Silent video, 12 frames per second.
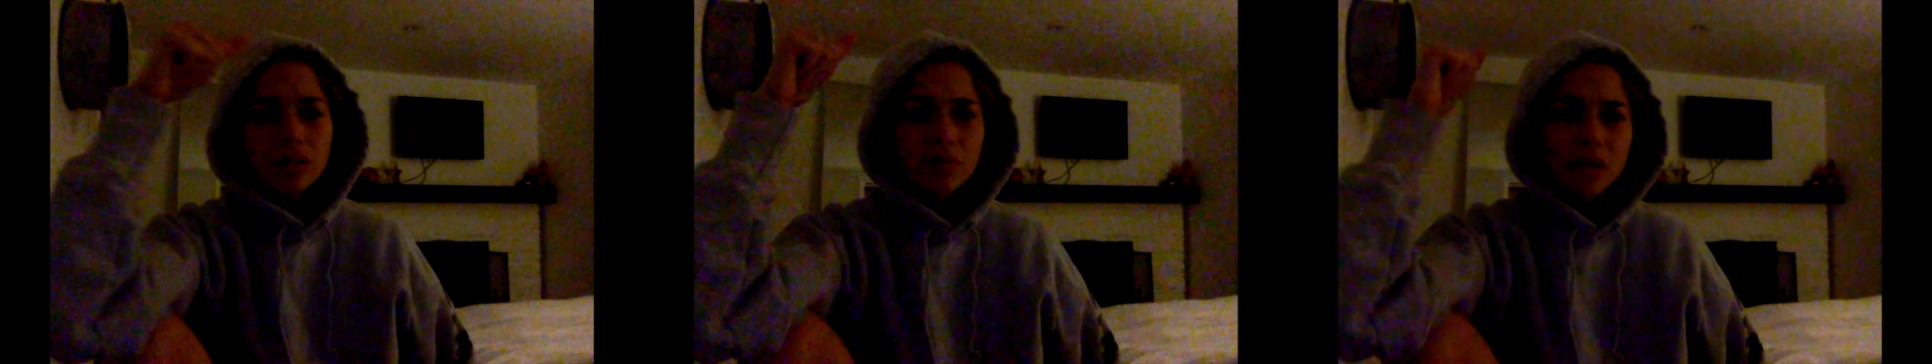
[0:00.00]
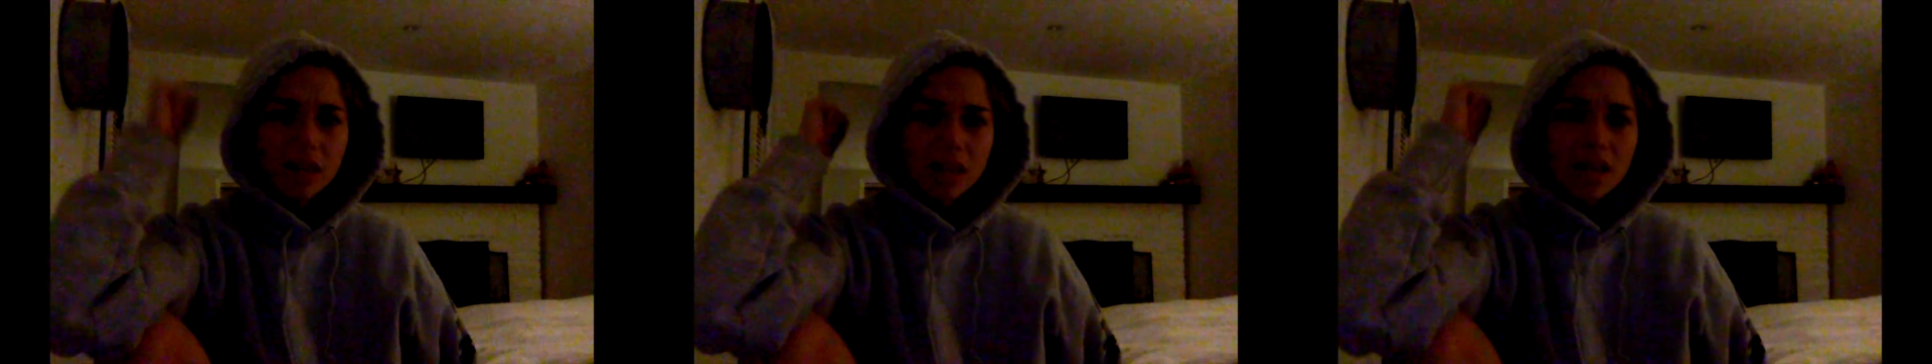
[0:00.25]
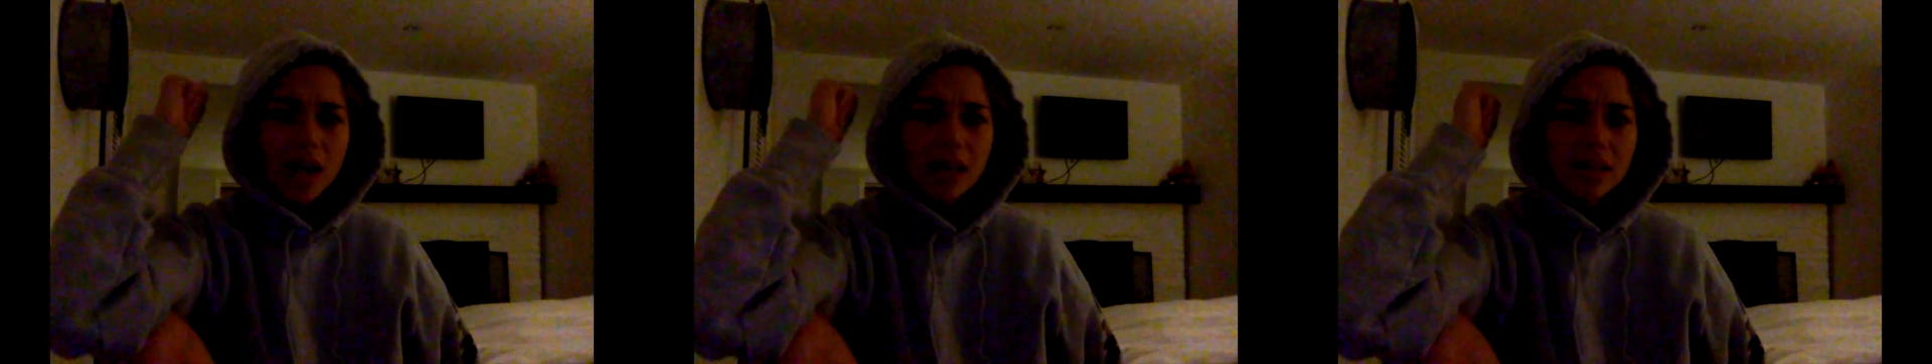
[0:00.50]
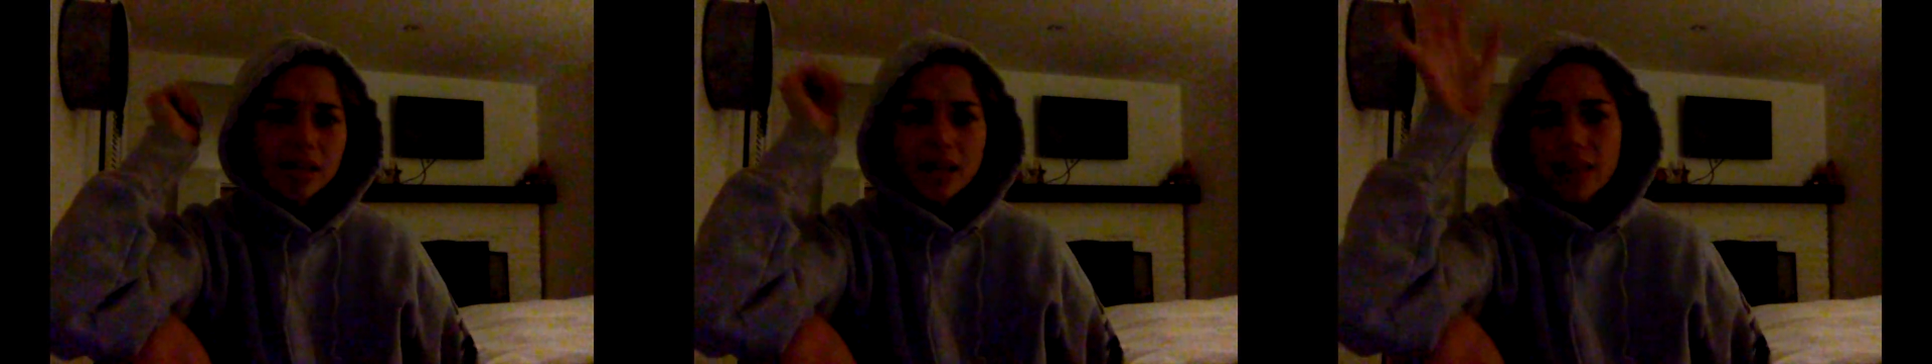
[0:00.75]
I'm like, yes,
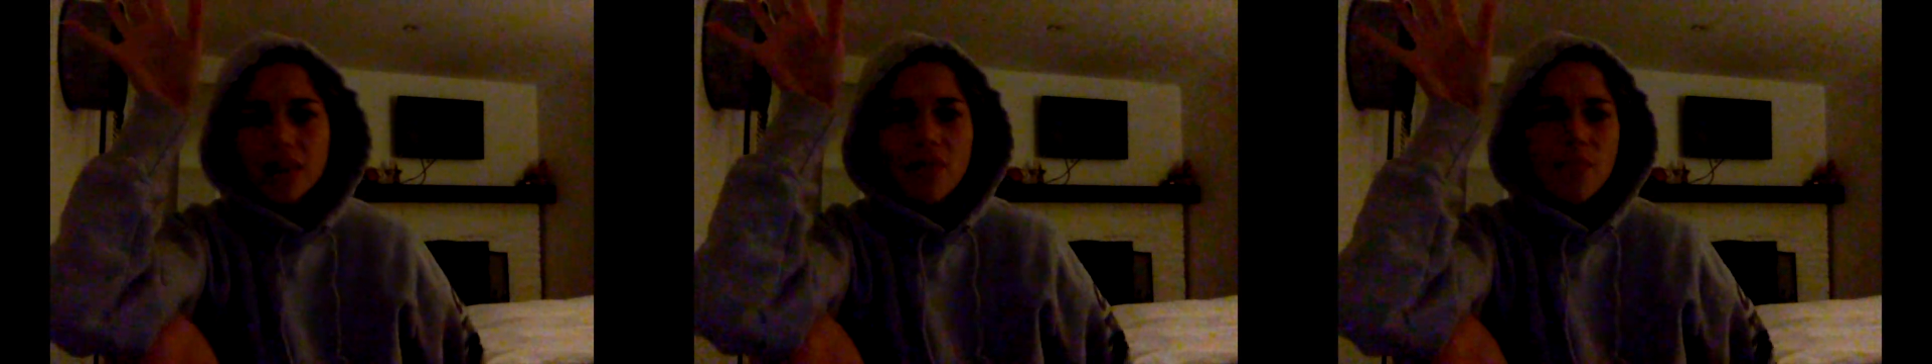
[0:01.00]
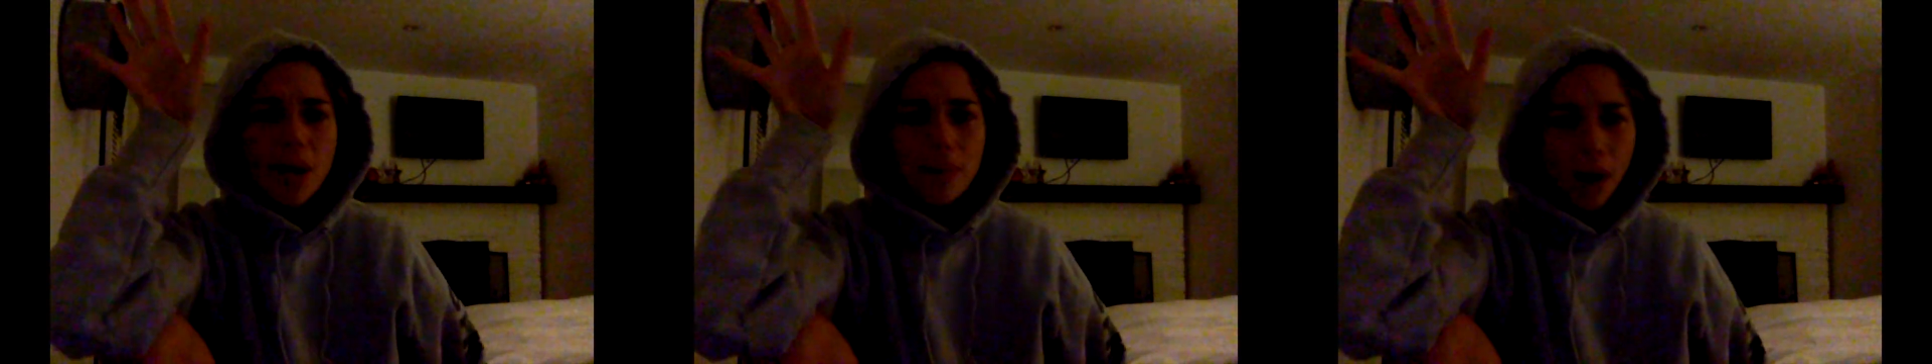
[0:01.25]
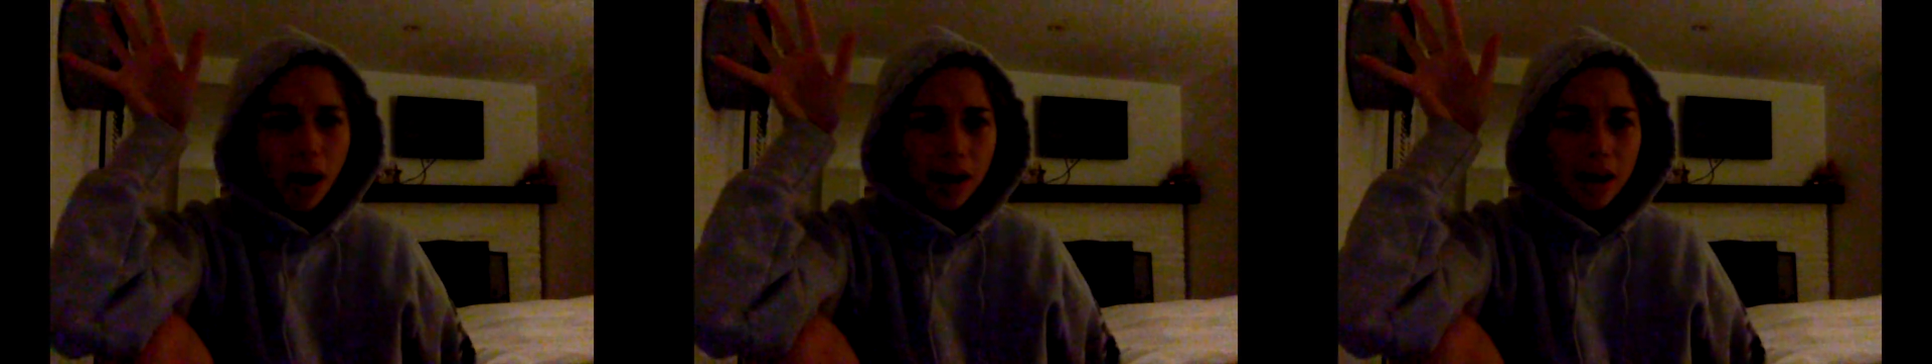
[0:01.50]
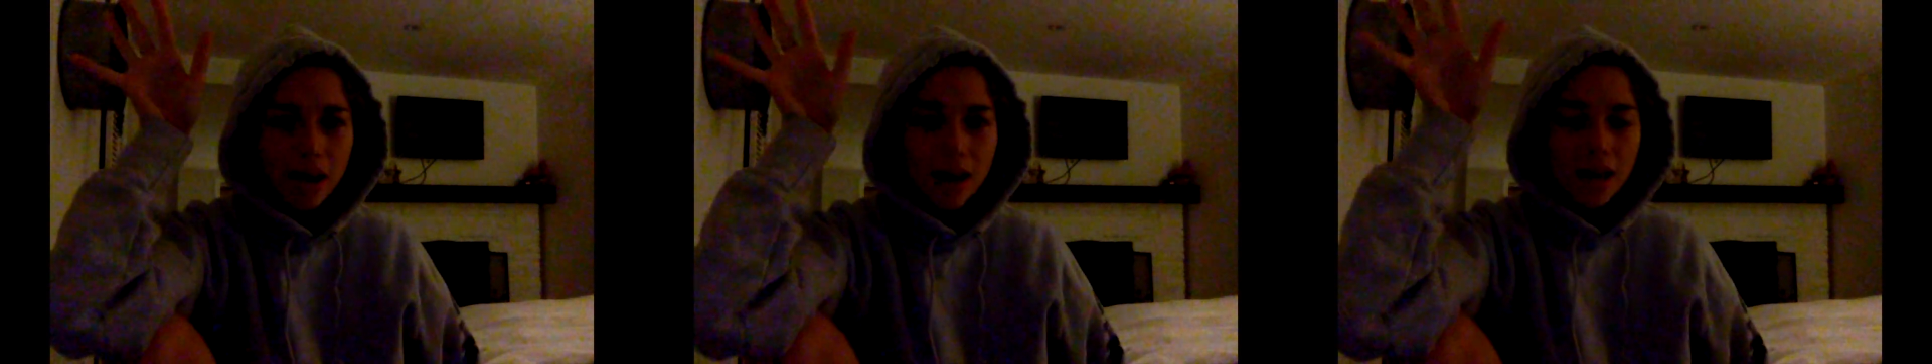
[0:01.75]
I love my
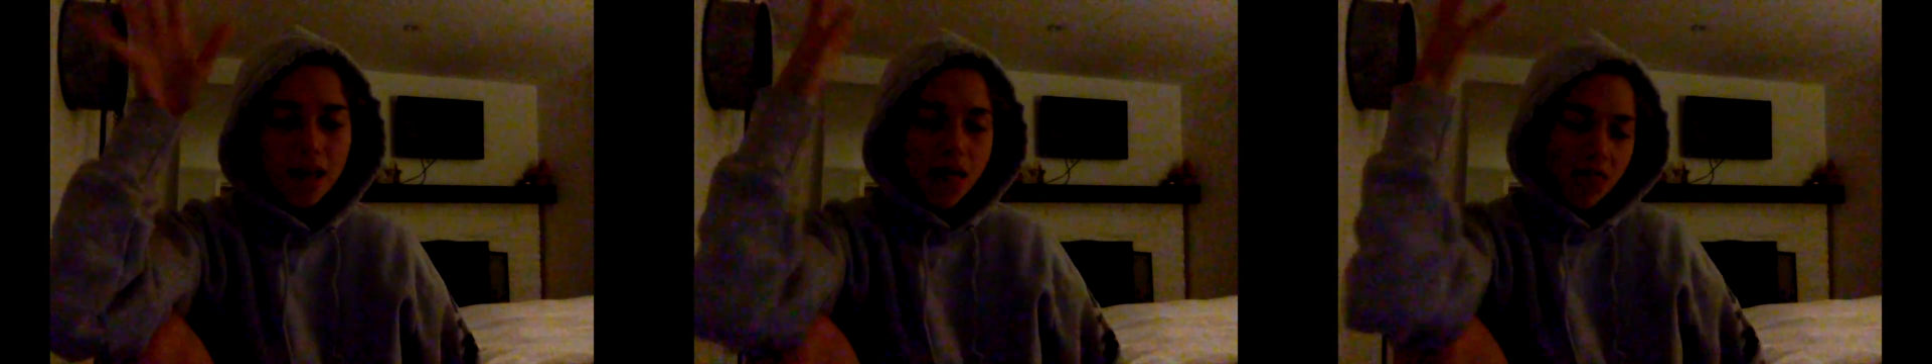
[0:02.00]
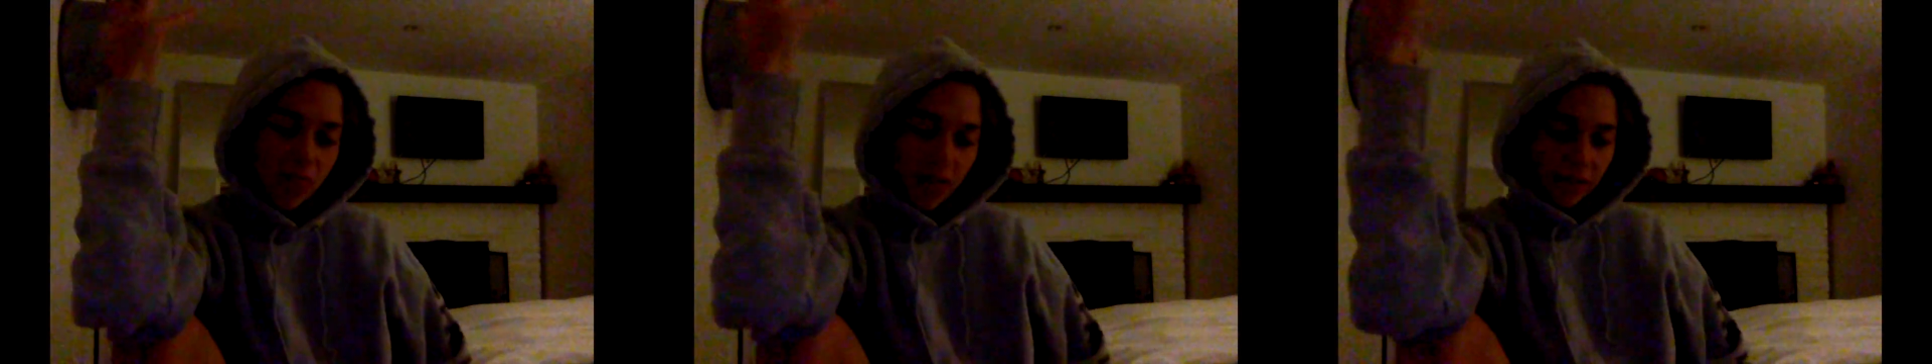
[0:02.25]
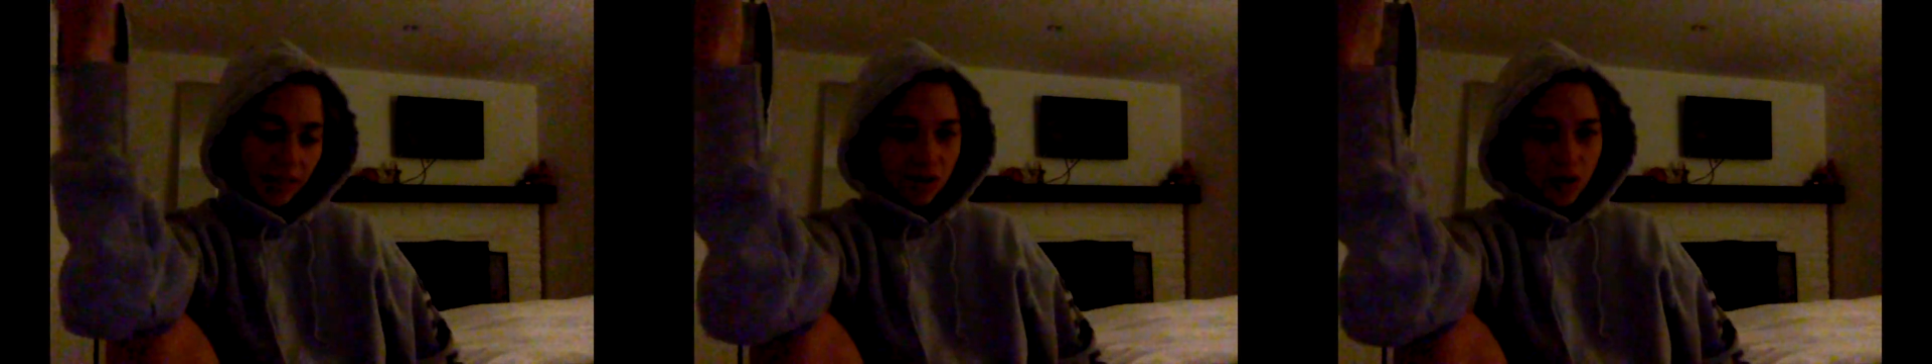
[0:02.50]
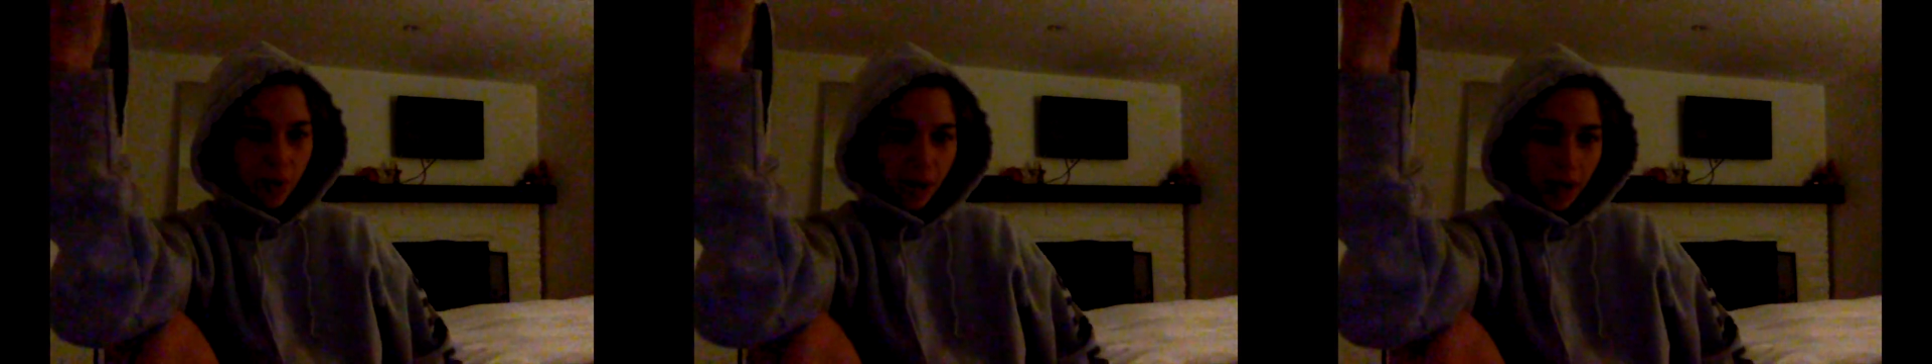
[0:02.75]
body, this is who
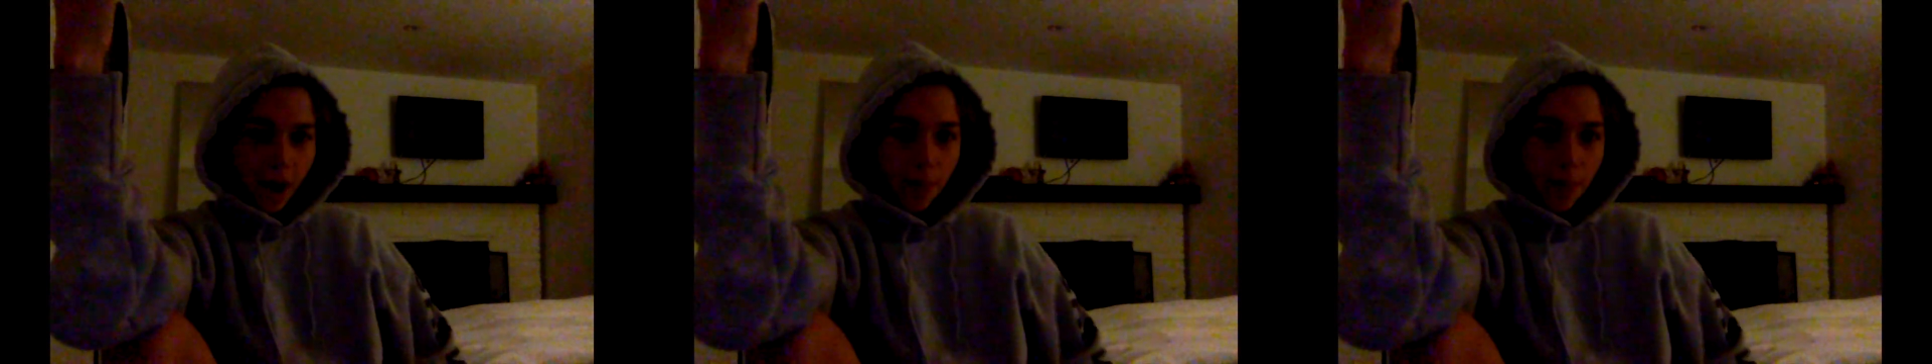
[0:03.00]
I am.